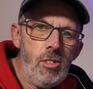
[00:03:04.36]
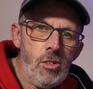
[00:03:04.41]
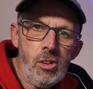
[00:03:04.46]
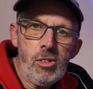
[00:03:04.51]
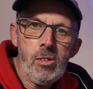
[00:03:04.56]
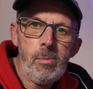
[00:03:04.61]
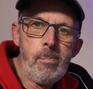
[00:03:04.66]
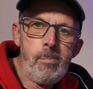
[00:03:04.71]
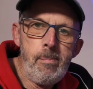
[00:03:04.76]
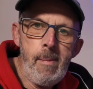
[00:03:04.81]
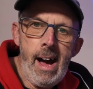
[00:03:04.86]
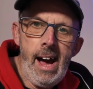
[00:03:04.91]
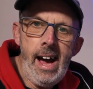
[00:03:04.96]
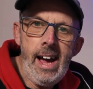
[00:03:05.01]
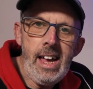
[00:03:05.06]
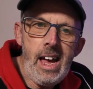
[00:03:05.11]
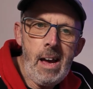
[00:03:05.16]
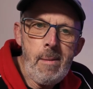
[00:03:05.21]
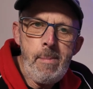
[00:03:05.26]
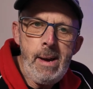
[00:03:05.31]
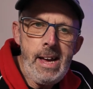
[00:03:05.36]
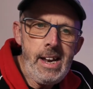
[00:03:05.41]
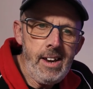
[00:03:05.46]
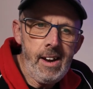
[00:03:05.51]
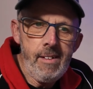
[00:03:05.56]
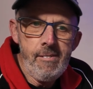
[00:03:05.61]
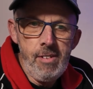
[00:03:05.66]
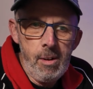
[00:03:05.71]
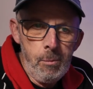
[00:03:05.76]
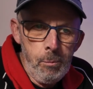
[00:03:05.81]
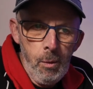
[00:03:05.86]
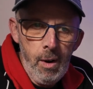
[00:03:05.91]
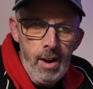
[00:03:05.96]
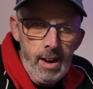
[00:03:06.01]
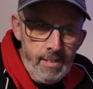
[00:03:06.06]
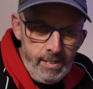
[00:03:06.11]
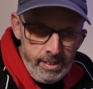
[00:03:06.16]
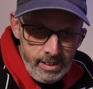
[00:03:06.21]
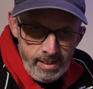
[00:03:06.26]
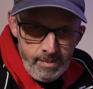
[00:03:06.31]
is just my opinion from
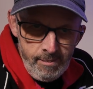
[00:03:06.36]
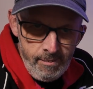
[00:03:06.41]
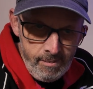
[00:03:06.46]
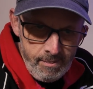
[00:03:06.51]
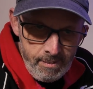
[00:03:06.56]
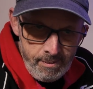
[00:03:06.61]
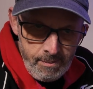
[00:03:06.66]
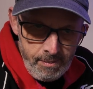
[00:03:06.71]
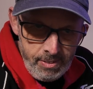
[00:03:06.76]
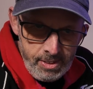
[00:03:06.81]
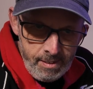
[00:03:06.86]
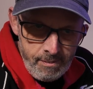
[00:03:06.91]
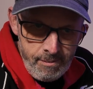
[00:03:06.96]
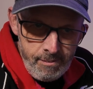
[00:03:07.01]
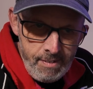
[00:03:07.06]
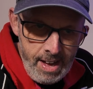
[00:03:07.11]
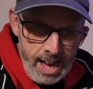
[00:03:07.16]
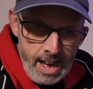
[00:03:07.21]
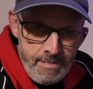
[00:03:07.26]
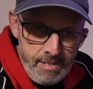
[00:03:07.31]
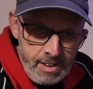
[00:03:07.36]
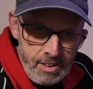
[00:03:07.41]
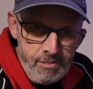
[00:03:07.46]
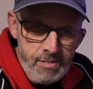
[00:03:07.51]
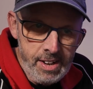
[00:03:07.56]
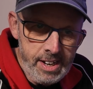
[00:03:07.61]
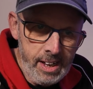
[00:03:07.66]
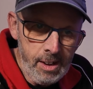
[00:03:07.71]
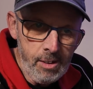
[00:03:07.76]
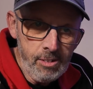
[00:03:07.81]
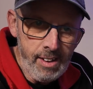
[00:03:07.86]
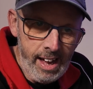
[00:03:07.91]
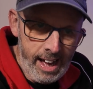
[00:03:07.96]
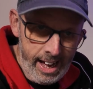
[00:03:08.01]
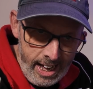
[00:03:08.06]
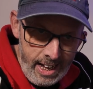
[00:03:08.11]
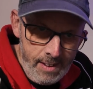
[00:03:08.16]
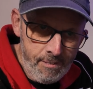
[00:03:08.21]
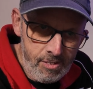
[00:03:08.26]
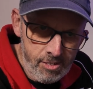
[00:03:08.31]
what the various videos that
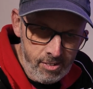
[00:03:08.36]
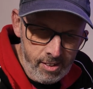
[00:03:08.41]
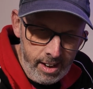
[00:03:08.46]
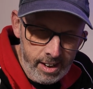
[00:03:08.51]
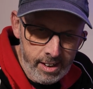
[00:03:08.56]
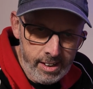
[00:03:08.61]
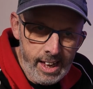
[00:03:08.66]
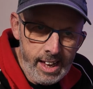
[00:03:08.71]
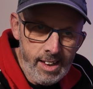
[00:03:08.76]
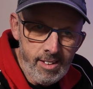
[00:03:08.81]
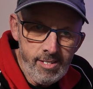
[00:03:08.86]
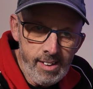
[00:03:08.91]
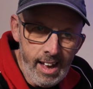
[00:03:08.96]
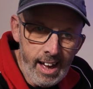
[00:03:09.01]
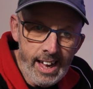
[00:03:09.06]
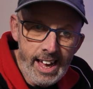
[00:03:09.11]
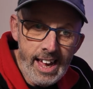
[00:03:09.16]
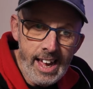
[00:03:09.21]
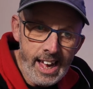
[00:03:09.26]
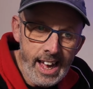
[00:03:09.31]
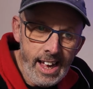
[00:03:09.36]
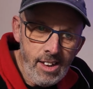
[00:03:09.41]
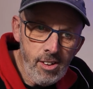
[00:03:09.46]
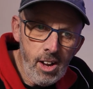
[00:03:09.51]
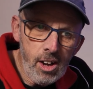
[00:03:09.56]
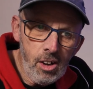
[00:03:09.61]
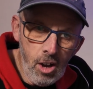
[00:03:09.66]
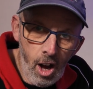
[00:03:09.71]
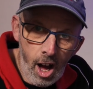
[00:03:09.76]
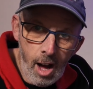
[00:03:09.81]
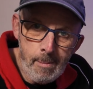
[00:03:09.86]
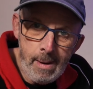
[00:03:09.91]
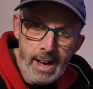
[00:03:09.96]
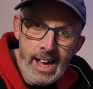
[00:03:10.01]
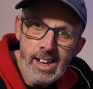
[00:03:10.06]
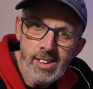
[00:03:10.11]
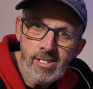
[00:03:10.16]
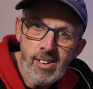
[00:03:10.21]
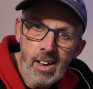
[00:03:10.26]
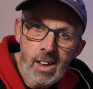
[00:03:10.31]
I've seen, is that it is a
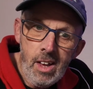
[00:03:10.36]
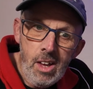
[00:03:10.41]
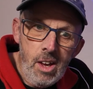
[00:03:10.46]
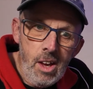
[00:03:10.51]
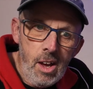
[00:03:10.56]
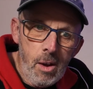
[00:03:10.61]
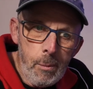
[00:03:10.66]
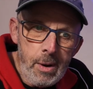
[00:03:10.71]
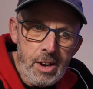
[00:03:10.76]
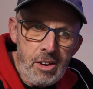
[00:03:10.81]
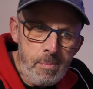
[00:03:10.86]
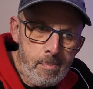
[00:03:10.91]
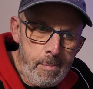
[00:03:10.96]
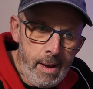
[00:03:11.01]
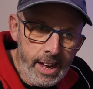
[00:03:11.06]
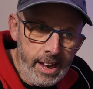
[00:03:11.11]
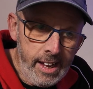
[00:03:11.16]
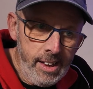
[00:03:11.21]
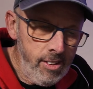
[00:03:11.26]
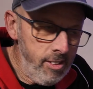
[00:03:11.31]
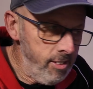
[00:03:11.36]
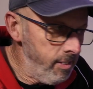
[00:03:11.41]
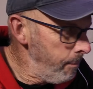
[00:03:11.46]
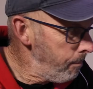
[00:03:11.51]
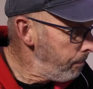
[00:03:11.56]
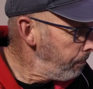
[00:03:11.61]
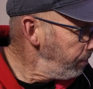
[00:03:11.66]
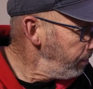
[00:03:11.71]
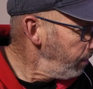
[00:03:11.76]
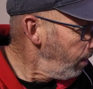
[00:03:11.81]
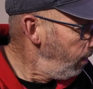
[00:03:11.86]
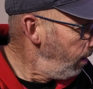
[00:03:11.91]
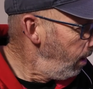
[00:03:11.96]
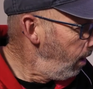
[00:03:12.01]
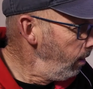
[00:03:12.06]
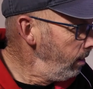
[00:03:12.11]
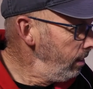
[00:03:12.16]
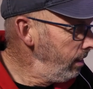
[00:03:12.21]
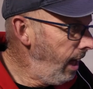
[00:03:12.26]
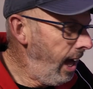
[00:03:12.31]
comet, which means,
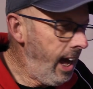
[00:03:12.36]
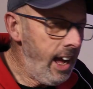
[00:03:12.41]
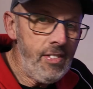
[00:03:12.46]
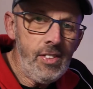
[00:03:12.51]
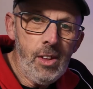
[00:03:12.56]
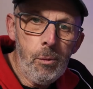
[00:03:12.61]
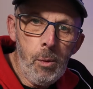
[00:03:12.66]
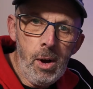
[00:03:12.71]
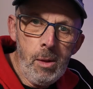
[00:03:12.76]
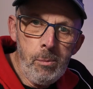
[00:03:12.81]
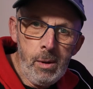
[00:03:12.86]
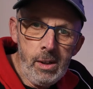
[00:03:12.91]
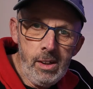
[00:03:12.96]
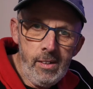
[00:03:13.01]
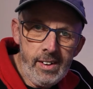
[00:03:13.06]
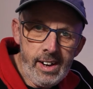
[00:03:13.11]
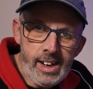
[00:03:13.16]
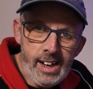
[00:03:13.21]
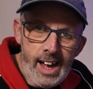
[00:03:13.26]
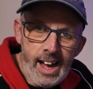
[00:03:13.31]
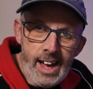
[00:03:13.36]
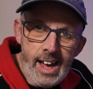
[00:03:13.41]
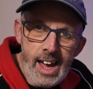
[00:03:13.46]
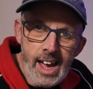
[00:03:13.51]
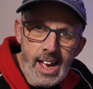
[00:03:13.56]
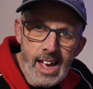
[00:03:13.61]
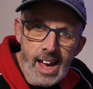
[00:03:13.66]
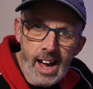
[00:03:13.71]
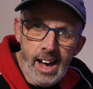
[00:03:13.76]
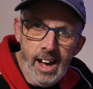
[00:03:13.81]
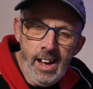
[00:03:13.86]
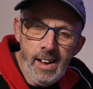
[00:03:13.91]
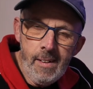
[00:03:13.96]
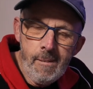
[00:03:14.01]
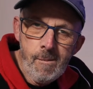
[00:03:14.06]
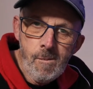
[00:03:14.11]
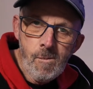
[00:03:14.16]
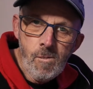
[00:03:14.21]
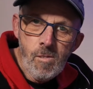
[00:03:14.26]
unlike the one we're looking at here,